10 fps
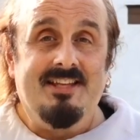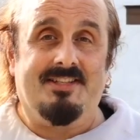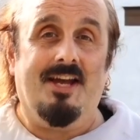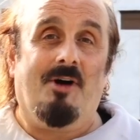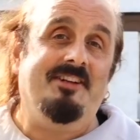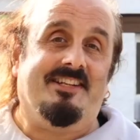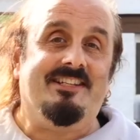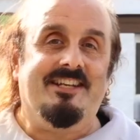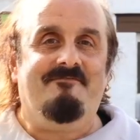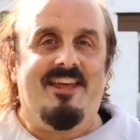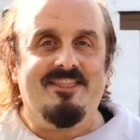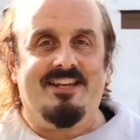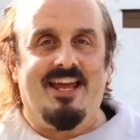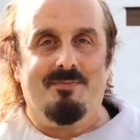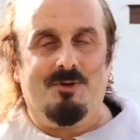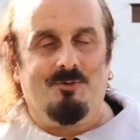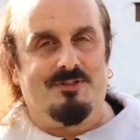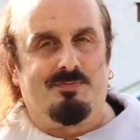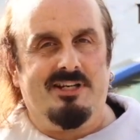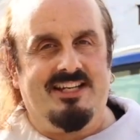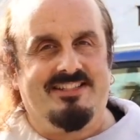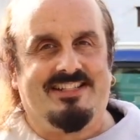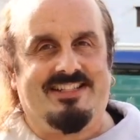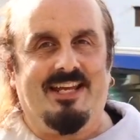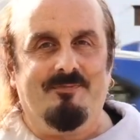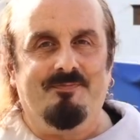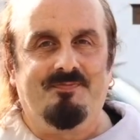so I didn't invent the name, it was pre-existing.